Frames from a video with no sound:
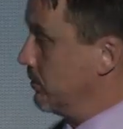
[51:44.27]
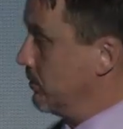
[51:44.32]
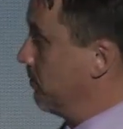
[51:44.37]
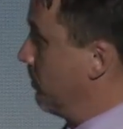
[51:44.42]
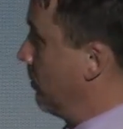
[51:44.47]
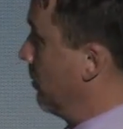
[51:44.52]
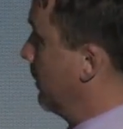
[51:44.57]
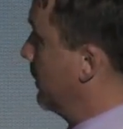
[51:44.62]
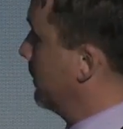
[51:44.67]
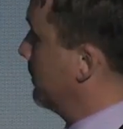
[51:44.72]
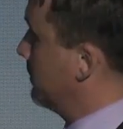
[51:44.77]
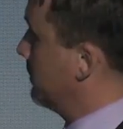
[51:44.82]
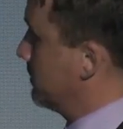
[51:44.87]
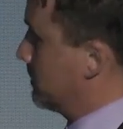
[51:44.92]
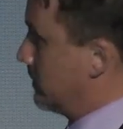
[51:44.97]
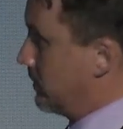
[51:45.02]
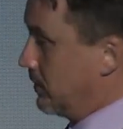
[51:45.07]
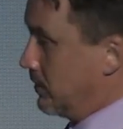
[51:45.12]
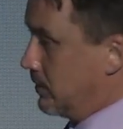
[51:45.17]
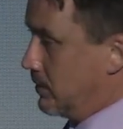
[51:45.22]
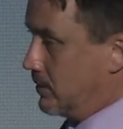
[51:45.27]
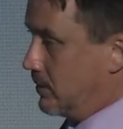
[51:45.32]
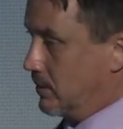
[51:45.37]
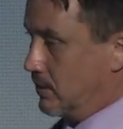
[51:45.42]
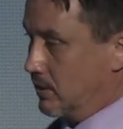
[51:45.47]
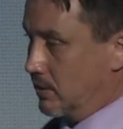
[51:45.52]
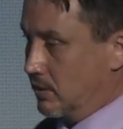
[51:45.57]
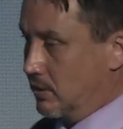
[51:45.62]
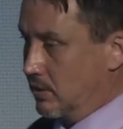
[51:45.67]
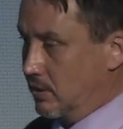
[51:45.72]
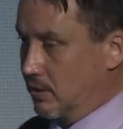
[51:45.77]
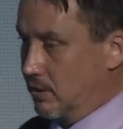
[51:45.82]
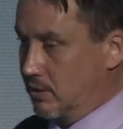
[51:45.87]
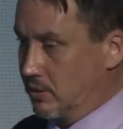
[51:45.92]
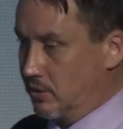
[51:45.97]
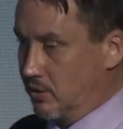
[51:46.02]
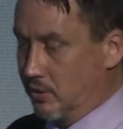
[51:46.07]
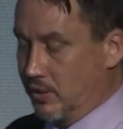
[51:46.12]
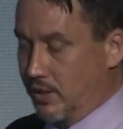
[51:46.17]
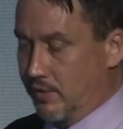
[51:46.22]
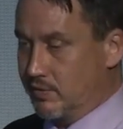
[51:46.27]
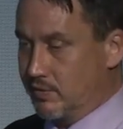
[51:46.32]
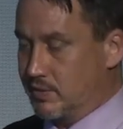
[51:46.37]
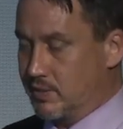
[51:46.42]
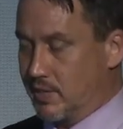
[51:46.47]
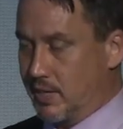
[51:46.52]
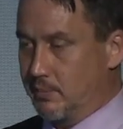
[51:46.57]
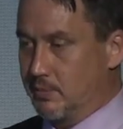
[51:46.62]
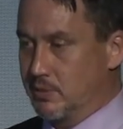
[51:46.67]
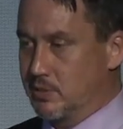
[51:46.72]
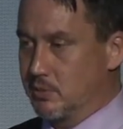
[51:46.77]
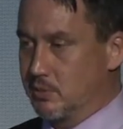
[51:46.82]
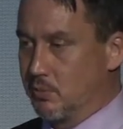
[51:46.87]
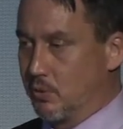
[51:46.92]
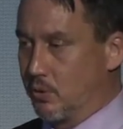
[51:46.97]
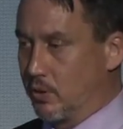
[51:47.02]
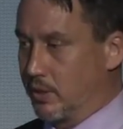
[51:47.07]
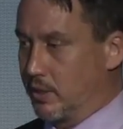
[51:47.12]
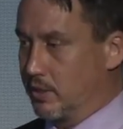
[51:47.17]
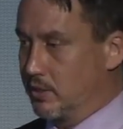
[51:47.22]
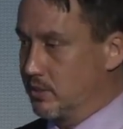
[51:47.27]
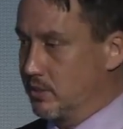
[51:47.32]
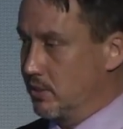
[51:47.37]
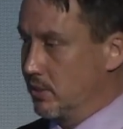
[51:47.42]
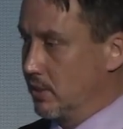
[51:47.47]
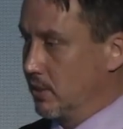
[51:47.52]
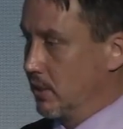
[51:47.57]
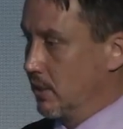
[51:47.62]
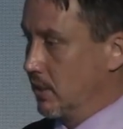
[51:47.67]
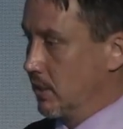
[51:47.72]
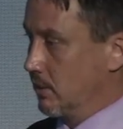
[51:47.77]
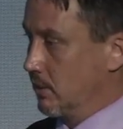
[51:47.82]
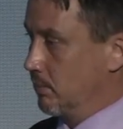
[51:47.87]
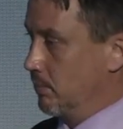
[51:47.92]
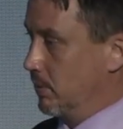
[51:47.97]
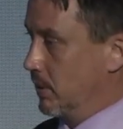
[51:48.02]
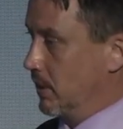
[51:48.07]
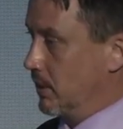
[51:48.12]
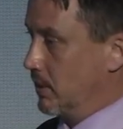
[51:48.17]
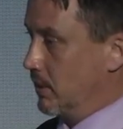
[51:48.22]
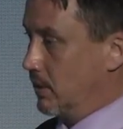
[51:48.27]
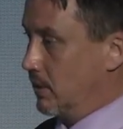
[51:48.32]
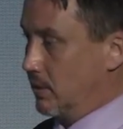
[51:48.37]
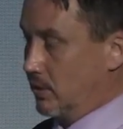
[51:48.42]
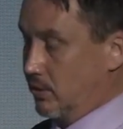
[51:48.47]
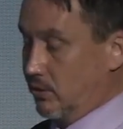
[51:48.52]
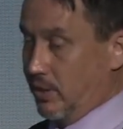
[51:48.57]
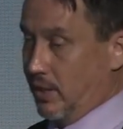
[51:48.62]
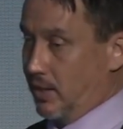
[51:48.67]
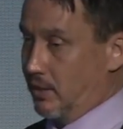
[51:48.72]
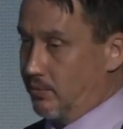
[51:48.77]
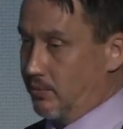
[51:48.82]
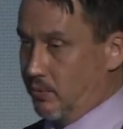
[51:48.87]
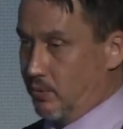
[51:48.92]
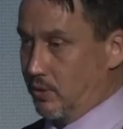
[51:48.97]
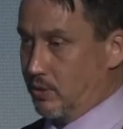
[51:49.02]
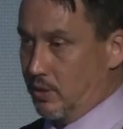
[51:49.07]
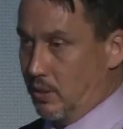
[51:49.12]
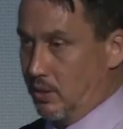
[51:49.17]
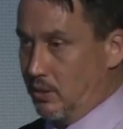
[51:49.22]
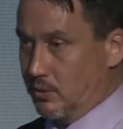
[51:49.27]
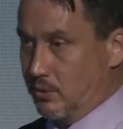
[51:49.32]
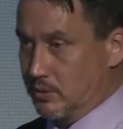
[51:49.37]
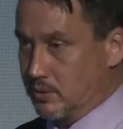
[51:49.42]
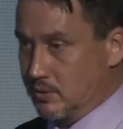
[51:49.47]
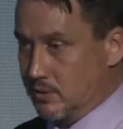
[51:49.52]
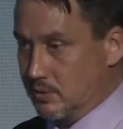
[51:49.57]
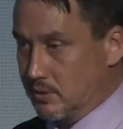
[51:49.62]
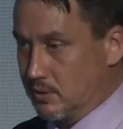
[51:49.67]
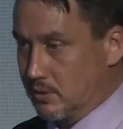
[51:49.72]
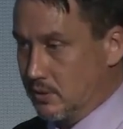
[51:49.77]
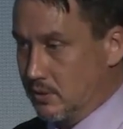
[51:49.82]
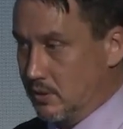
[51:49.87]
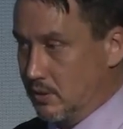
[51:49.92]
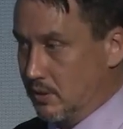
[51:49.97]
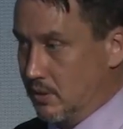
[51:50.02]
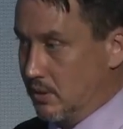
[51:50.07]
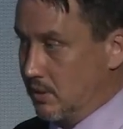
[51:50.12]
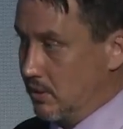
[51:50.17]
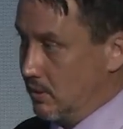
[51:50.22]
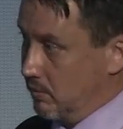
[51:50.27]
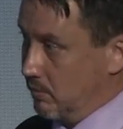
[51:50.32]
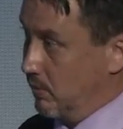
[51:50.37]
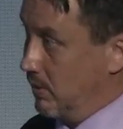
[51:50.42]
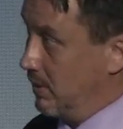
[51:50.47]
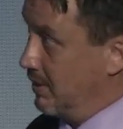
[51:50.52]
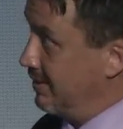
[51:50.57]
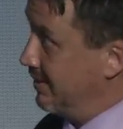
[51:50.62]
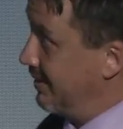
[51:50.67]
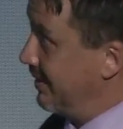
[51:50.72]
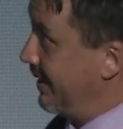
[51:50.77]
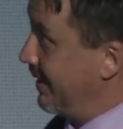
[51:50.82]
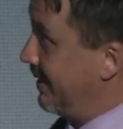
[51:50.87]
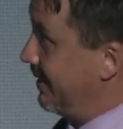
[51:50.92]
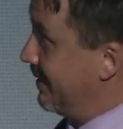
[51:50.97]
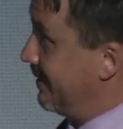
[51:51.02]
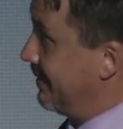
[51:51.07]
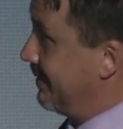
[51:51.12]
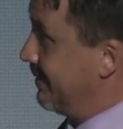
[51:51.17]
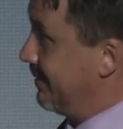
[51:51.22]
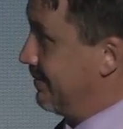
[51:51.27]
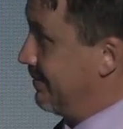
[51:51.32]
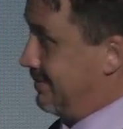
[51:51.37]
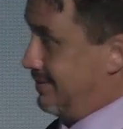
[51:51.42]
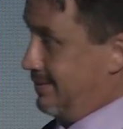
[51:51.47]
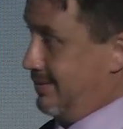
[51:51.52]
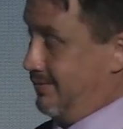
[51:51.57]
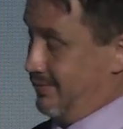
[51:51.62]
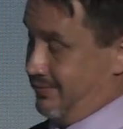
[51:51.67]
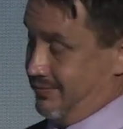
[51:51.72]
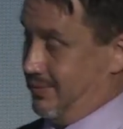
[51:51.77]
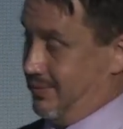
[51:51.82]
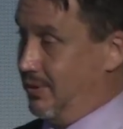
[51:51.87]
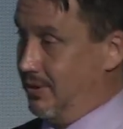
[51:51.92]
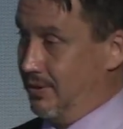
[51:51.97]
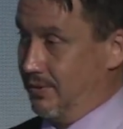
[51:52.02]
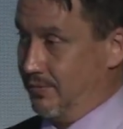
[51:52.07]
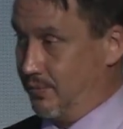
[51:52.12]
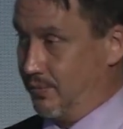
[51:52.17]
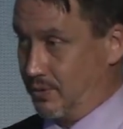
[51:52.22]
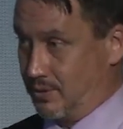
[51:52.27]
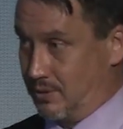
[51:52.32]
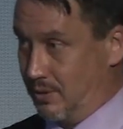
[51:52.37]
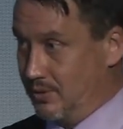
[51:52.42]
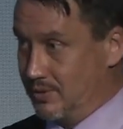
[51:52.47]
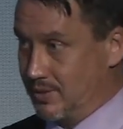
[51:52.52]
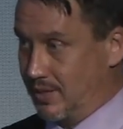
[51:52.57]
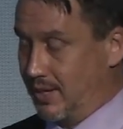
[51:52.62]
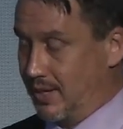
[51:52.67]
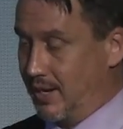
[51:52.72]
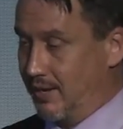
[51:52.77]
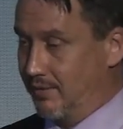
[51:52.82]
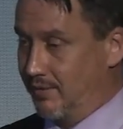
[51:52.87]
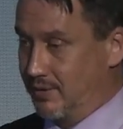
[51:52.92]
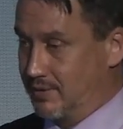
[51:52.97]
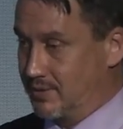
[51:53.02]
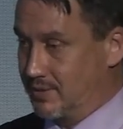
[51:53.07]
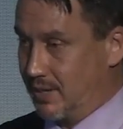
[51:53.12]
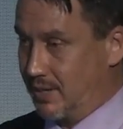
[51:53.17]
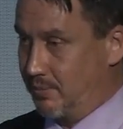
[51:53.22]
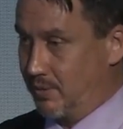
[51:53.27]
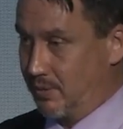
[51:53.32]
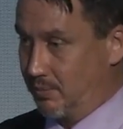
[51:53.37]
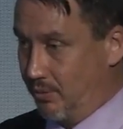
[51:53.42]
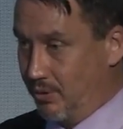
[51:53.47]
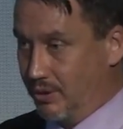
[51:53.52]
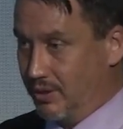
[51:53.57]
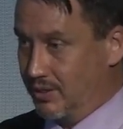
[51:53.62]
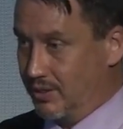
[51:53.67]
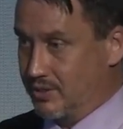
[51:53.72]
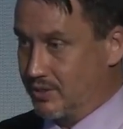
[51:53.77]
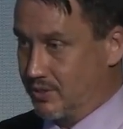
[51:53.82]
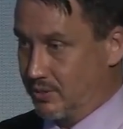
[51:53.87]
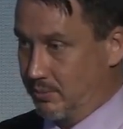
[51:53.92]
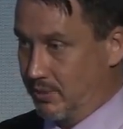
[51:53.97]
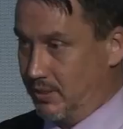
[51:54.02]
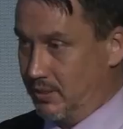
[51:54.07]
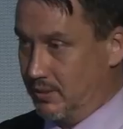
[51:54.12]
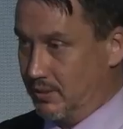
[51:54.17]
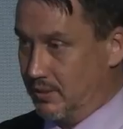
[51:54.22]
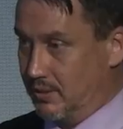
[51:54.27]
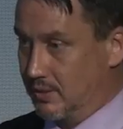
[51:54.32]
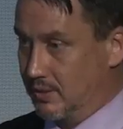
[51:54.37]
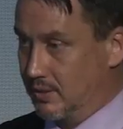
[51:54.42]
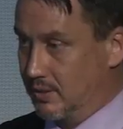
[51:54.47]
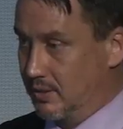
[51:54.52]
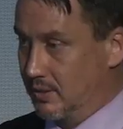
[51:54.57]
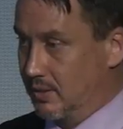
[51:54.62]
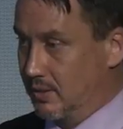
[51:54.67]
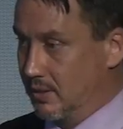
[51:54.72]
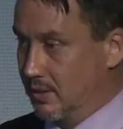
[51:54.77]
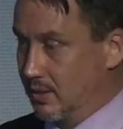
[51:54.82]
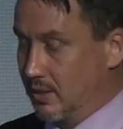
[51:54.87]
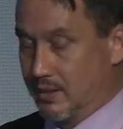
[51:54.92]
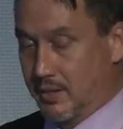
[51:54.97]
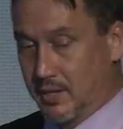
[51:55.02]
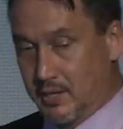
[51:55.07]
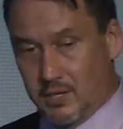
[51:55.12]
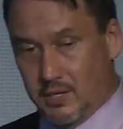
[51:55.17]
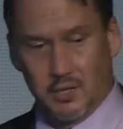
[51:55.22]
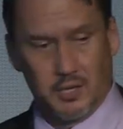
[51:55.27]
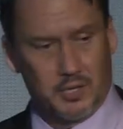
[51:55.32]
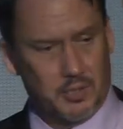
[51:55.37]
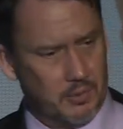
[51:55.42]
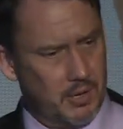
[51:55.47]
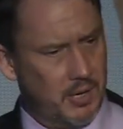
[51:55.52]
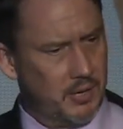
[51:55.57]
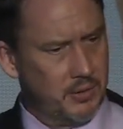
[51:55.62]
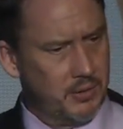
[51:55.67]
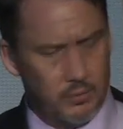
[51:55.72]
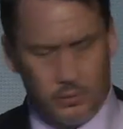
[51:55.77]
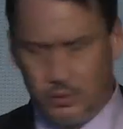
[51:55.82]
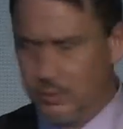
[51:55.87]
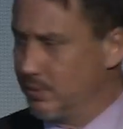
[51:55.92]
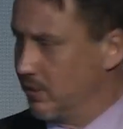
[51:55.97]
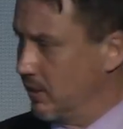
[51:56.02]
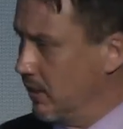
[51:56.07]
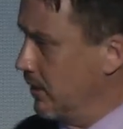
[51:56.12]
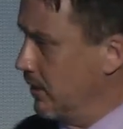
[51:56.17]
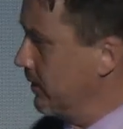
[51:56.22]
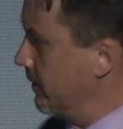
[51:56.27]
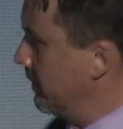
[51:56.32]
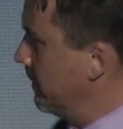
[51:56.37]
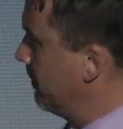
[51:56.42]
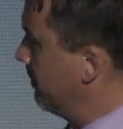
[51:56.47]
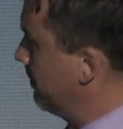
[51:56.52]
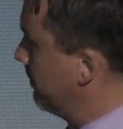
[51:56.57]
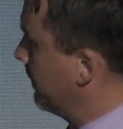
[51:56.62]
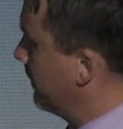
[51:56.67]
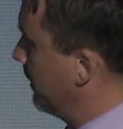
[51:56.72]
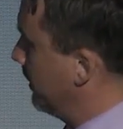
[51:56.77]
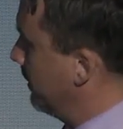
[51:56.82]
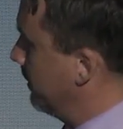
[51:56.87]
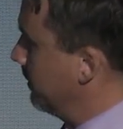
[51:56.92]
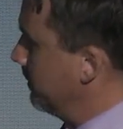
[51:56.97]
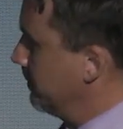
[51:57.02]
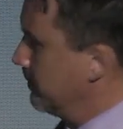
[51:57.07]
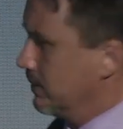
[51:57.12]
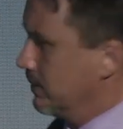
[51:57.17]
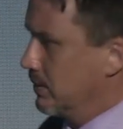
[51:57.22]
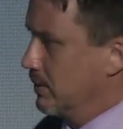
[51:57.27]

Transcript: your mortgages aren't, you don't have assignments of mortgage, but you got to foreclose. Well, in order to foreclose, I got to have an assignment of mortgage to me. And then you look around the room at all the,